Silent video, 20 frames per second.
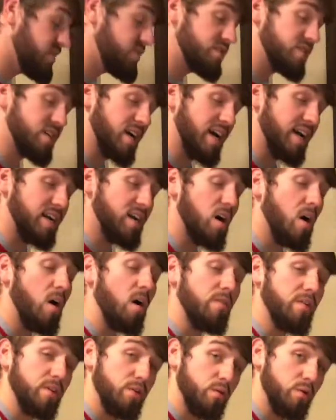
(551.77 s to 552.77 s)
this side,
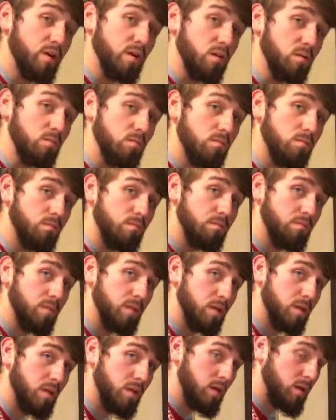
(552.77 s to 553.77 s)
on the grill.
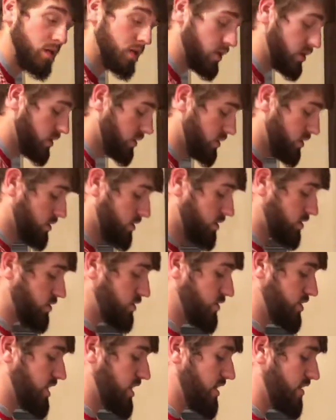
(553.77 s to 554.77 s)
So
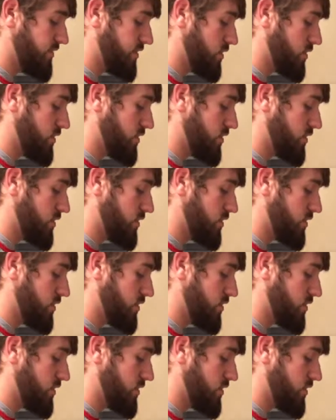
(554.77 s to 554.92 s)
Josiah,